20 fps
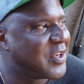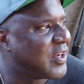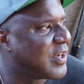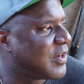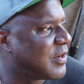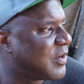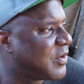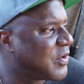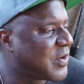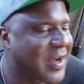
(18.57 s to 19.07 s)

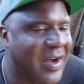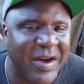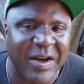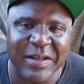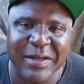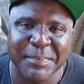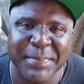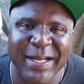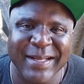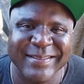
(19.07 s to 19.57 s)
know,
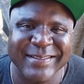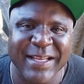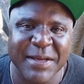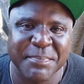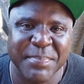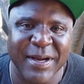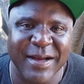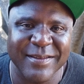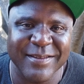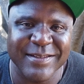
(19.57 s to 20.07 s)
all about
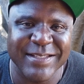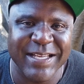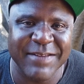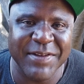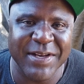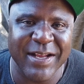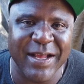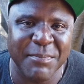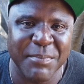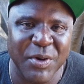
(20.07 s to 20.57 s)
that
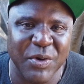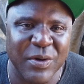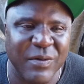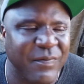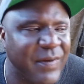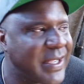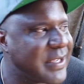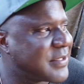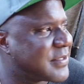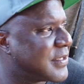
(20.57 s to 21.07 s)
positivity and
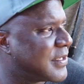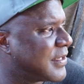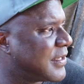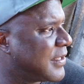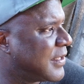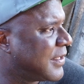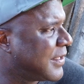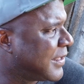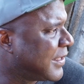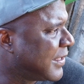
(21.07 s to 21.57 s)
motivation.